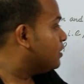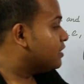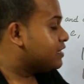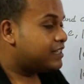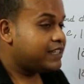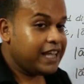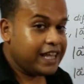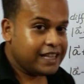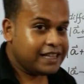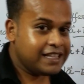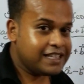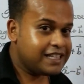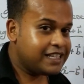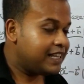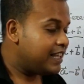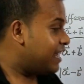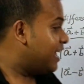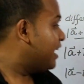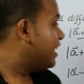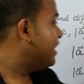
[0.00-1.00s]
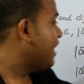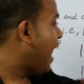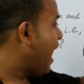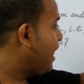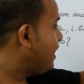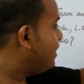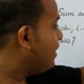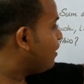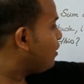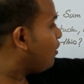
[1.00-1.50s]
since
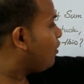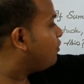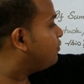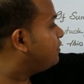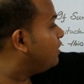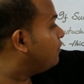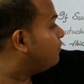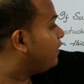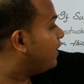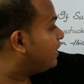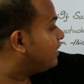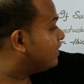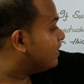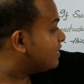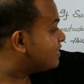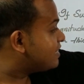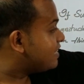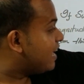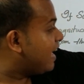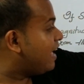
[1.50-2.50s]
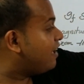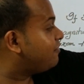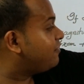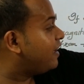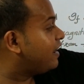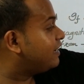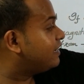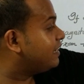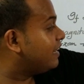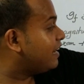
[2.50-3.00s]
neither of the vectors a
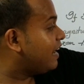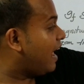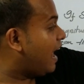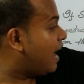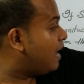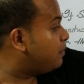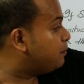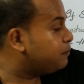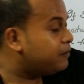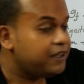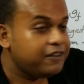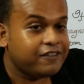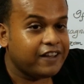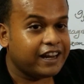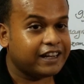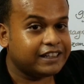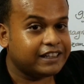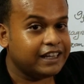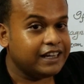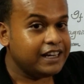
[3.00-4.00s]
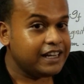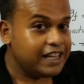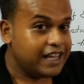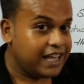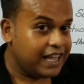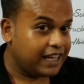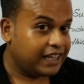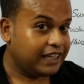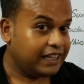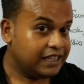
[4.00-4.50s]
vector and b vector
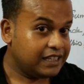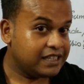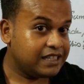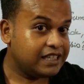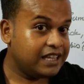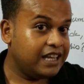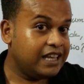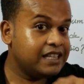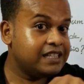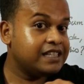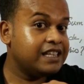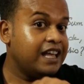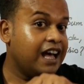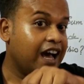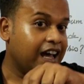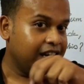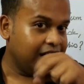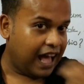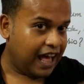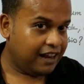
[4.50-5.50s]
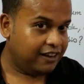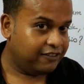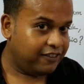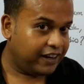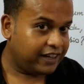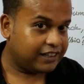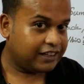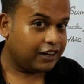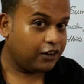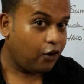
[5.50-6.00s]
is a null
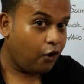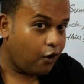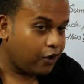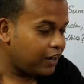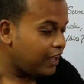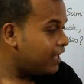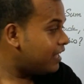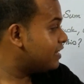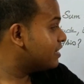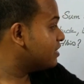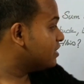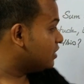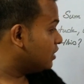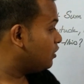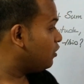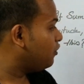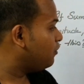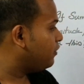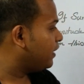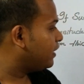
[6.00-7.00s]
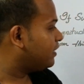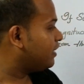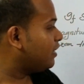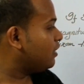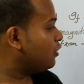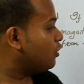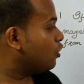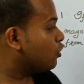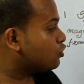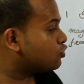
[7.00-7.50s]
vector or a zero
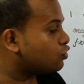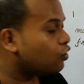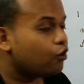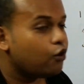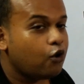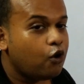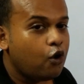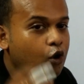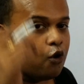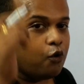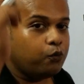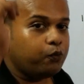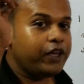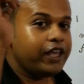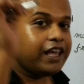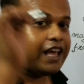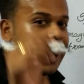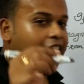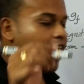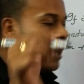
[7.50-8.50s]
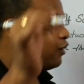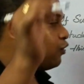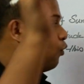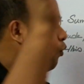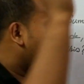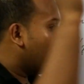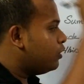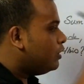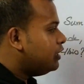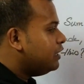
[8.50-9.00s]
vector, so we
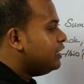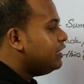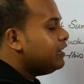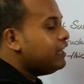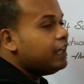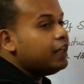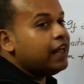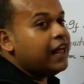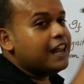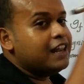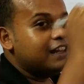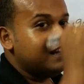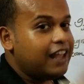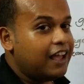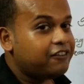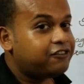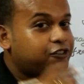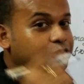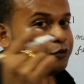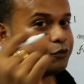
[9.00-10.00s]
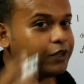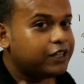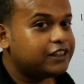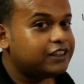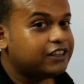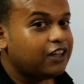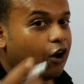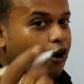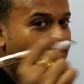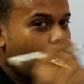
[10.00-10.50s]
are only left with
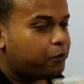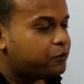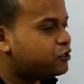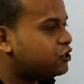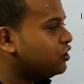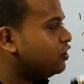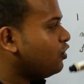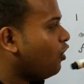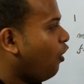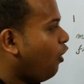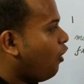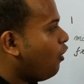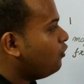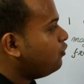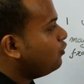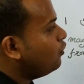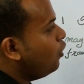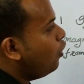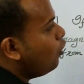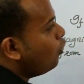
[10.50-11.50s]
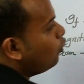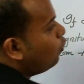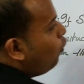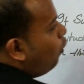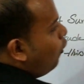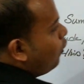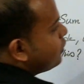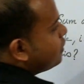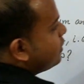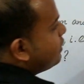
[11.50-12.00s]
the option of
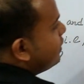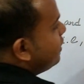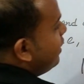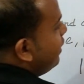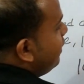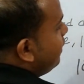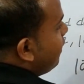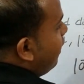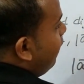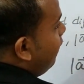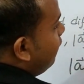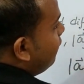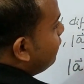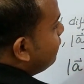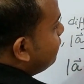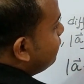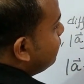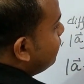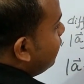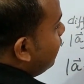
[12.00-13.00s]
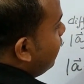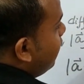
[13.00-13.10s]
cos theta,